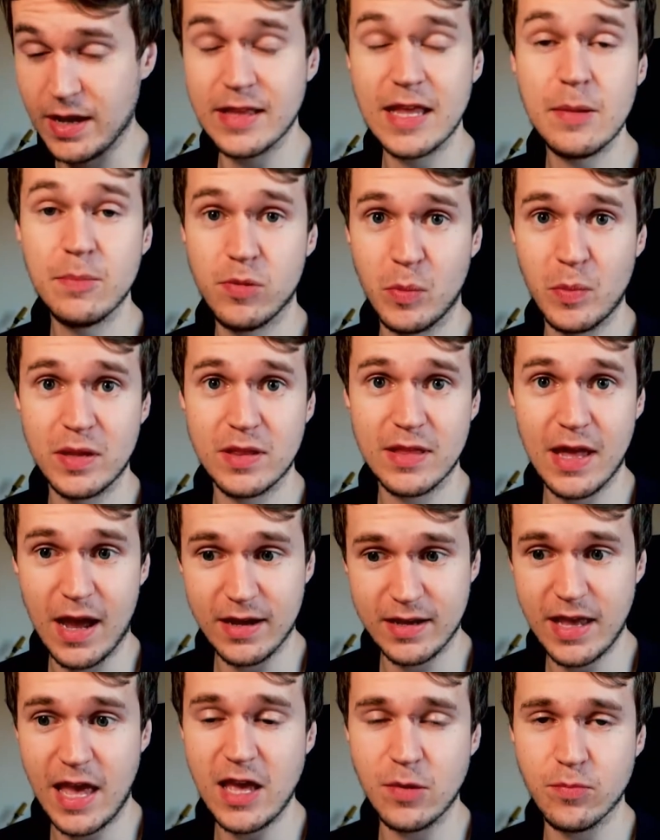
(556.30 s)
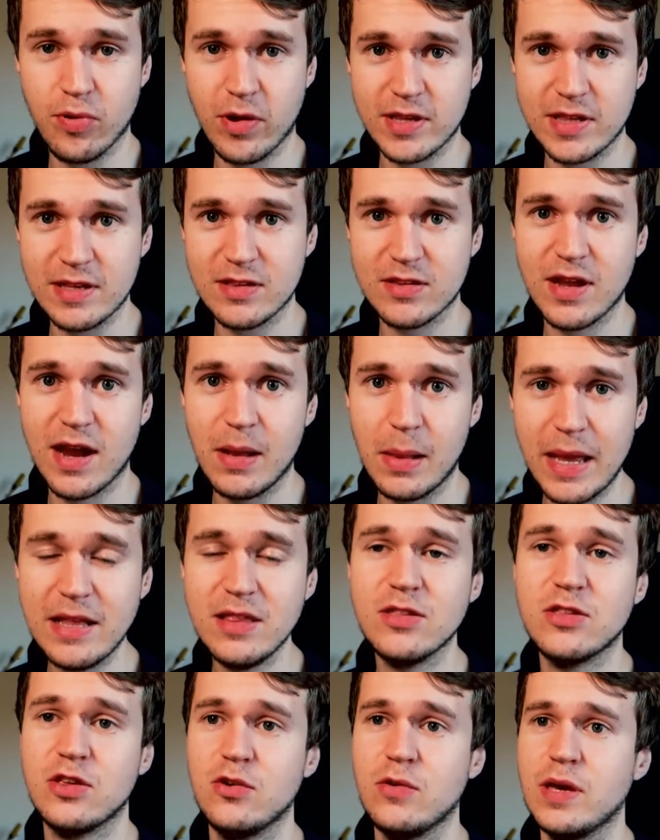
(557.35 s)
implement that gegenpressing style
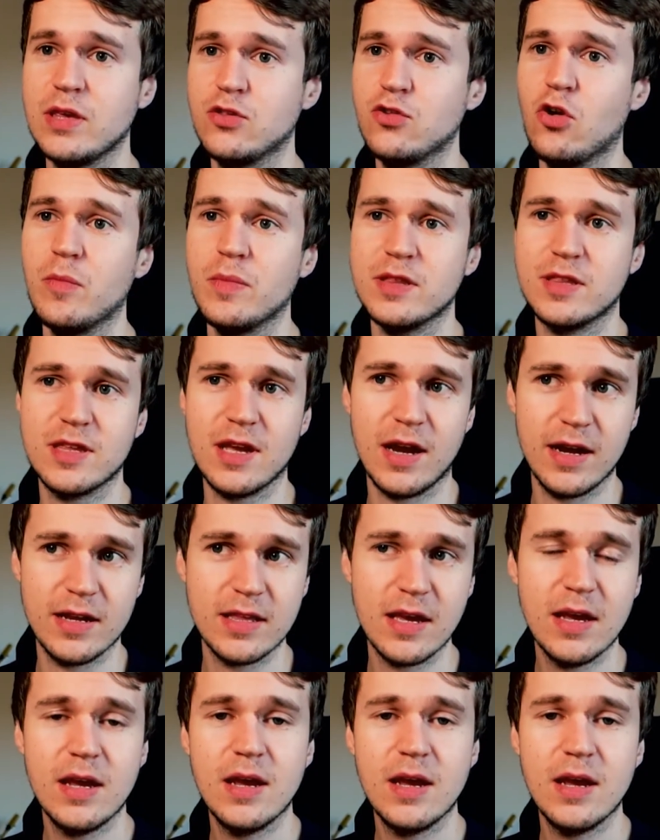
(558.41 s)
into his Dortmund side.